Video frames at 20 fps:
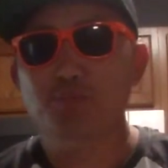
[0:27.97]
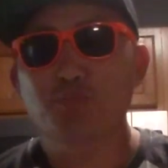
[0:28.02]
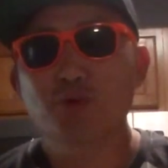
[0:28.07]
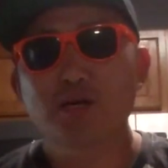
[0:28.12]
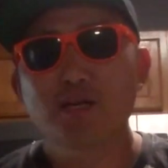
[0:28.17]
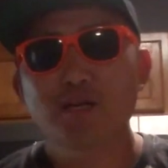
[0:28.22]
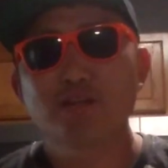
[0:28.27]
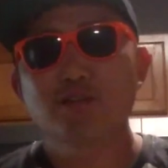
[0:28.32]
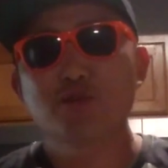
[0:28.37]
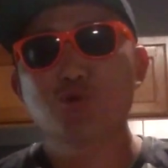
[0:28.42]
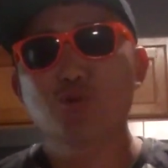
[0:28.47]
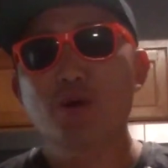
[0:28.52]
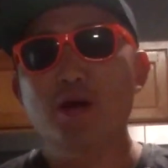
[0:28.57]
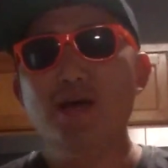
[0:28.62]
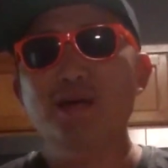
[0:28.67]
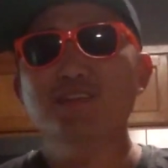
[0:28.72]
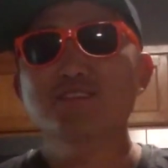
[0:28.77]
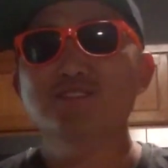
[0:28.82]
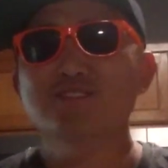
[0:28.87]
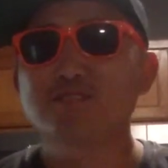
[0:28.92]
bringing you
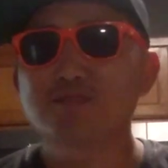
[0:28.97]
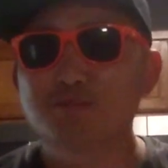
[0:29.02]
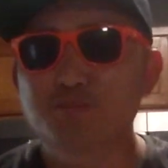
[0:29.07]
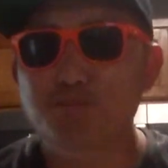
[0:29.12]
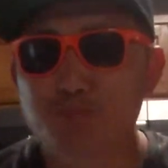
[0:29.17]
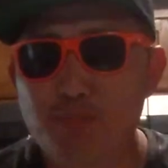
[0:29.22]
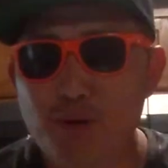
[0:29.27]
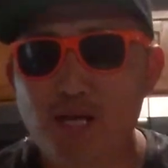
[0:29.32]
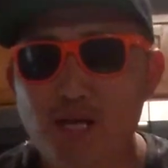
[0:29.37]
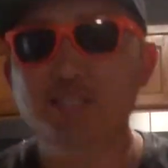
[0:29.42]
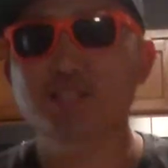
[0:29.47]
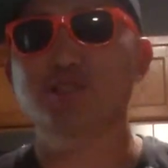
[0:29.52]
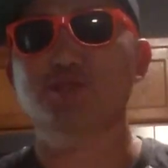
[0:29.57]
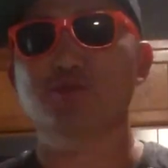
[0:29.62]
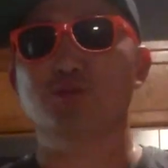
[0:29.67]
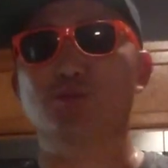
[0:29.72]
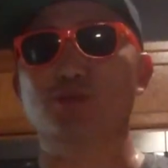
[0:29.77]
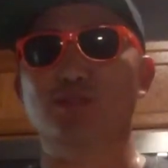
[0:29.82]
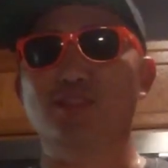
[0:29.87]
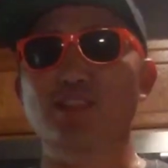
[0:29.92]
a
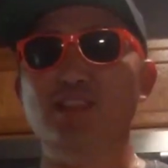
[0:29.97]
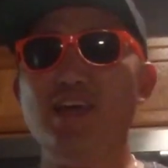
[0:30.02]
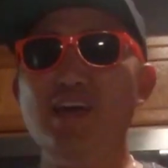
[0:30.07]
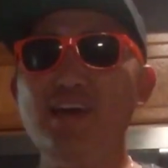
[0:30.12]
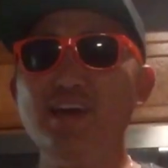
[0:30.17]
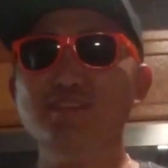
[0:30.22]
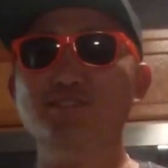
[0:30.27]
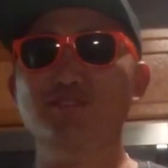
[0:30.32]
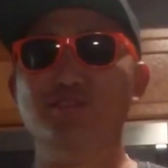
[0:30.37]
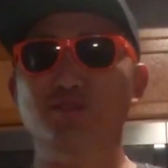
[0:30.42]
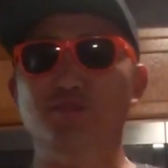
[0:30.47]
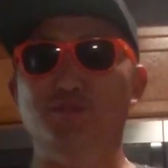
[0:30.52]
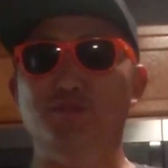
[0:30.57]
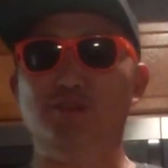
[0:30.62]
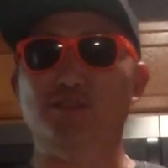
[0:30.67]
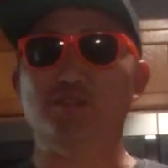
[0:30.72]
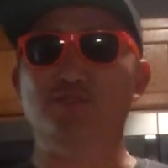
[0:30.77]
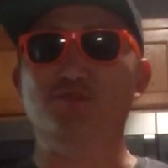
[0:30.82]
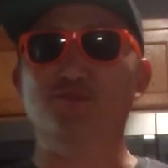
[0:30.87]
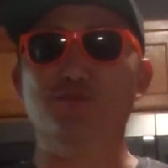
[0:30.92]
special Last of
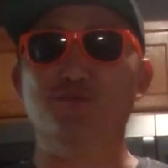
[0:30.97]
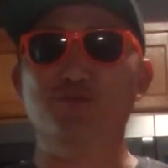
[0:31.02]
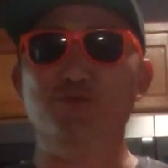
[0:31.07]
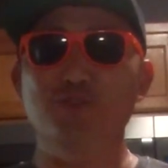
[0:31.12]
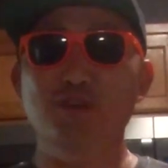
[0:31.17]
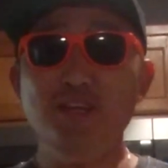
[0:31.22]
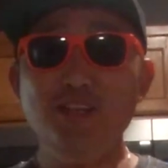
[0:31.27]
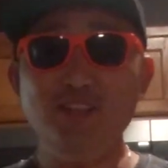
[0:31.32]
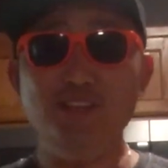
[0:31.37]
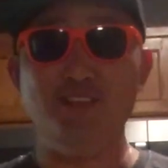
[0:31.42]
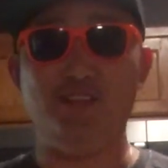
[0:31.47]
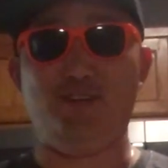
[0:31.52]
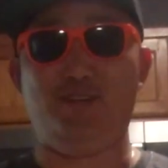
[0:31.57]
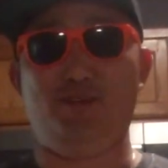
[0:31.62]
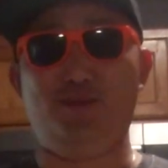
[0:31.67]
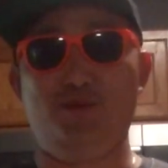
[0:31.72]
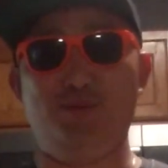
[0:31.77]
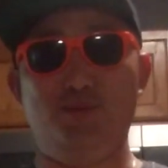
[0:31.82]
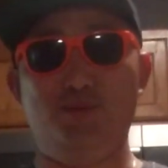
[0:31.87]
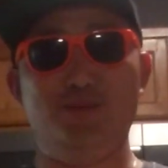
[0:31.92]
Us
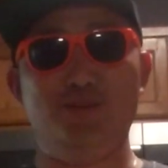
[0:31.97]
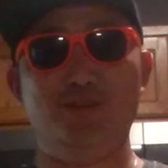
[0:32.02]
video.